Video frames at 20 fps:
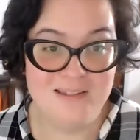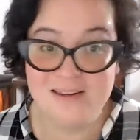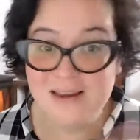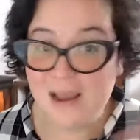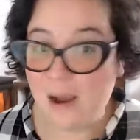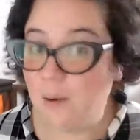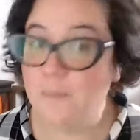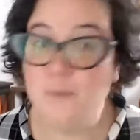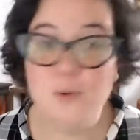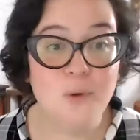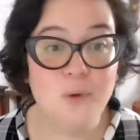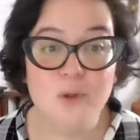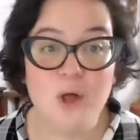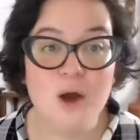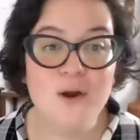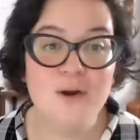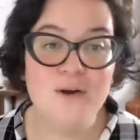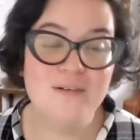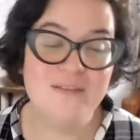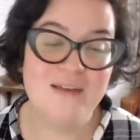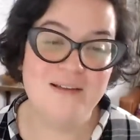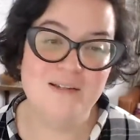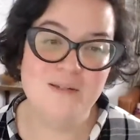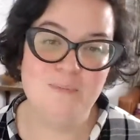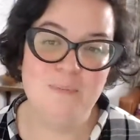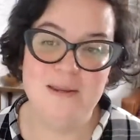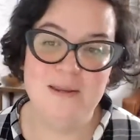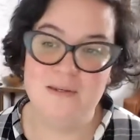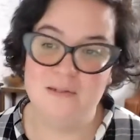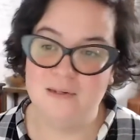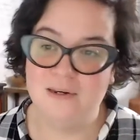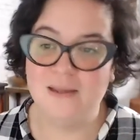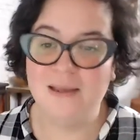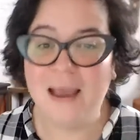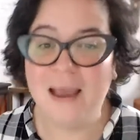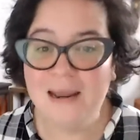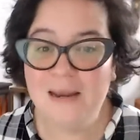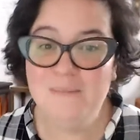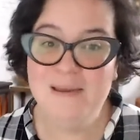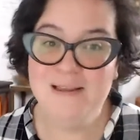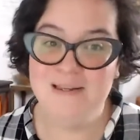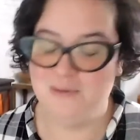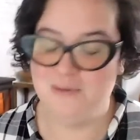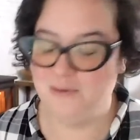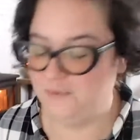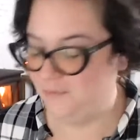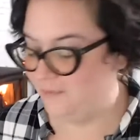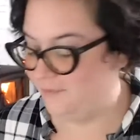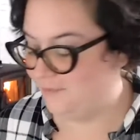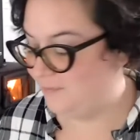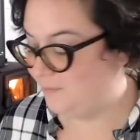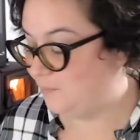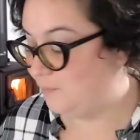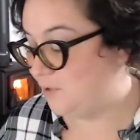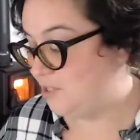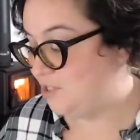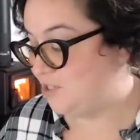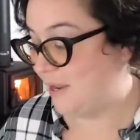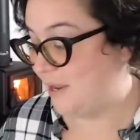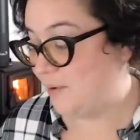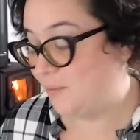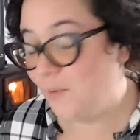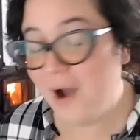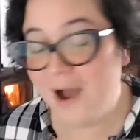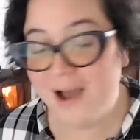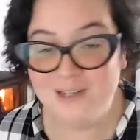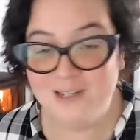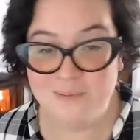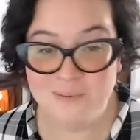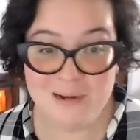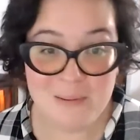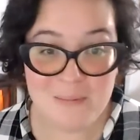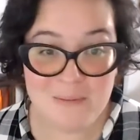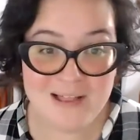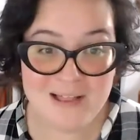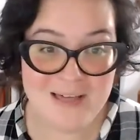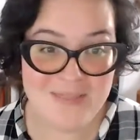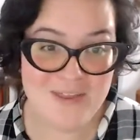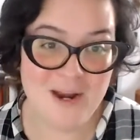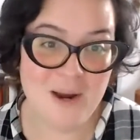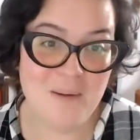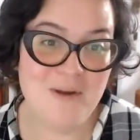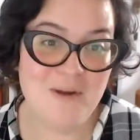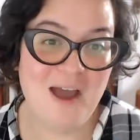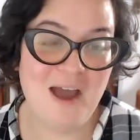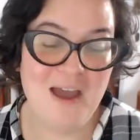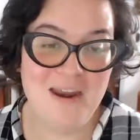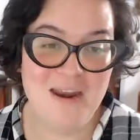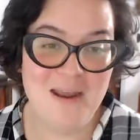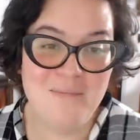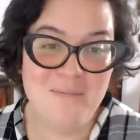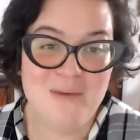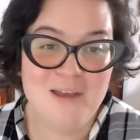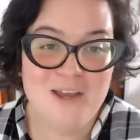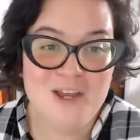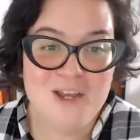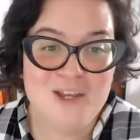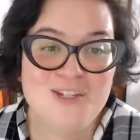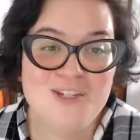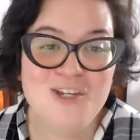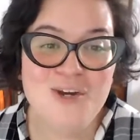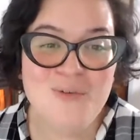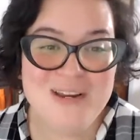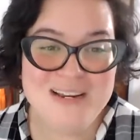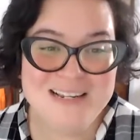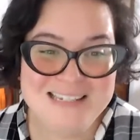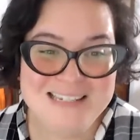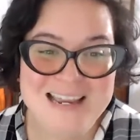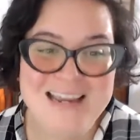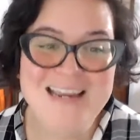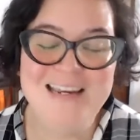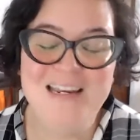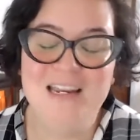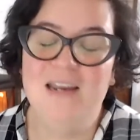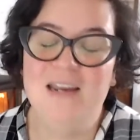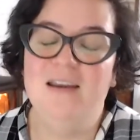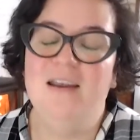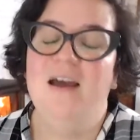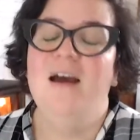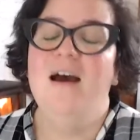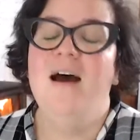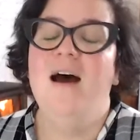And now I'm no longer in that space, and it kind of makes me wish I was, but I'm glad that I'm not. And I'm so excited